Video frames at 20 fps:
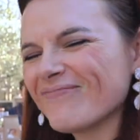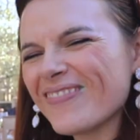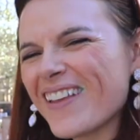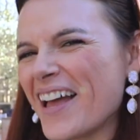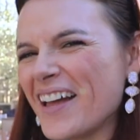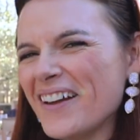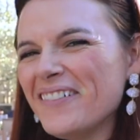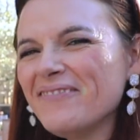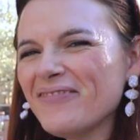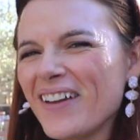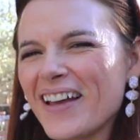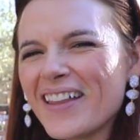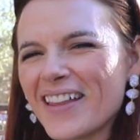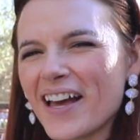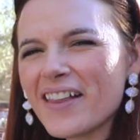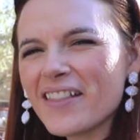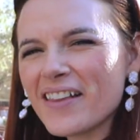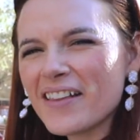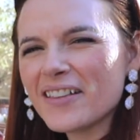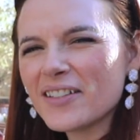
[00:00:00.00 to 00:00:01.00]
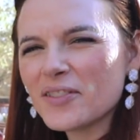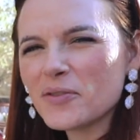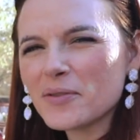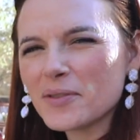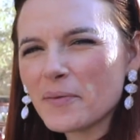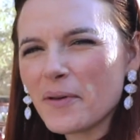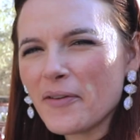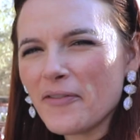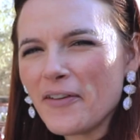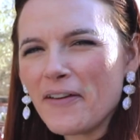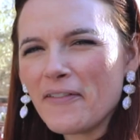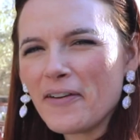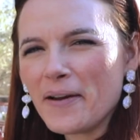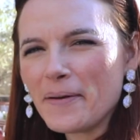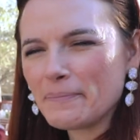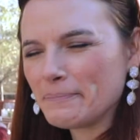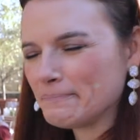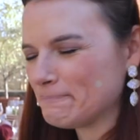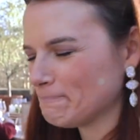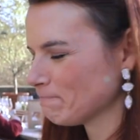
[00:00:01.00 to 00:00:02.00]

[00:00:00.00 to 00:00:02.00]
No, I, I think this one's my favorite.